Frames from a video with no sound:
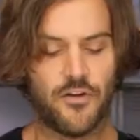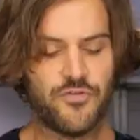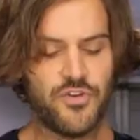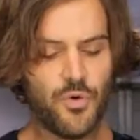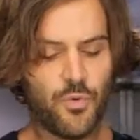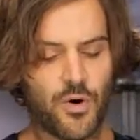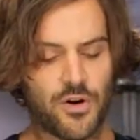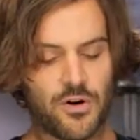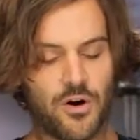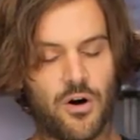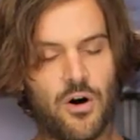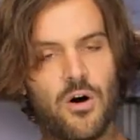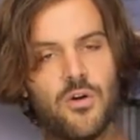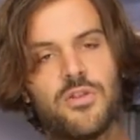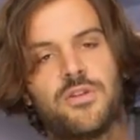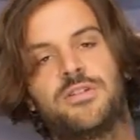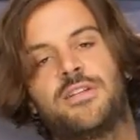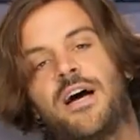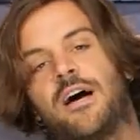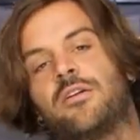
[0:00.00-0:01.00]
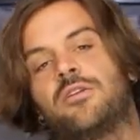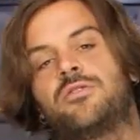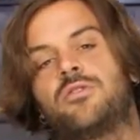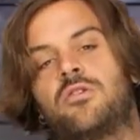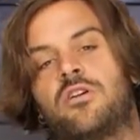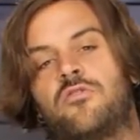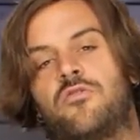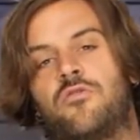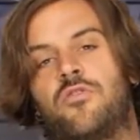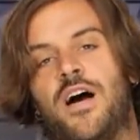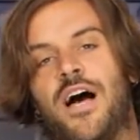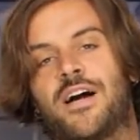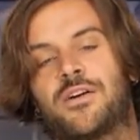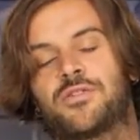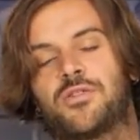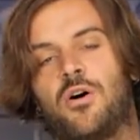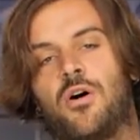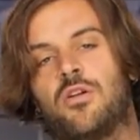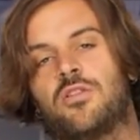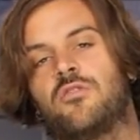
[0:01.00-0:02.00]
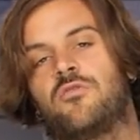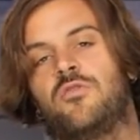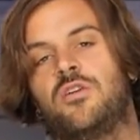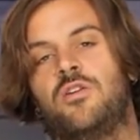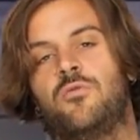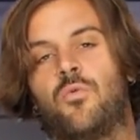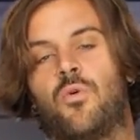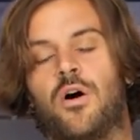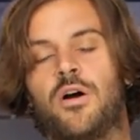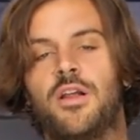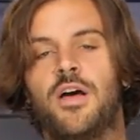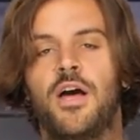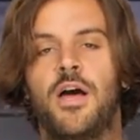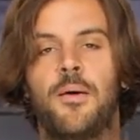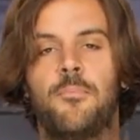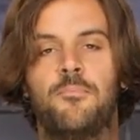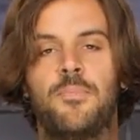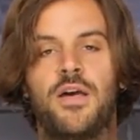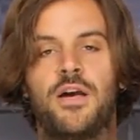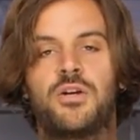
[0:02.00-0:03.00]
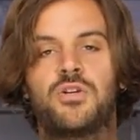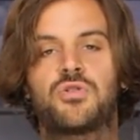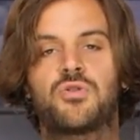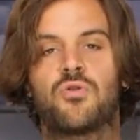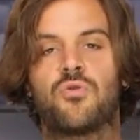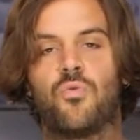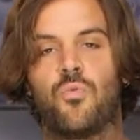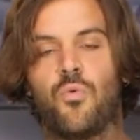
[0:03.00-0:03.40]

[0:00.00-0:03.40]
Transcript: if you want all the down and dirty facts on the V1, make sure to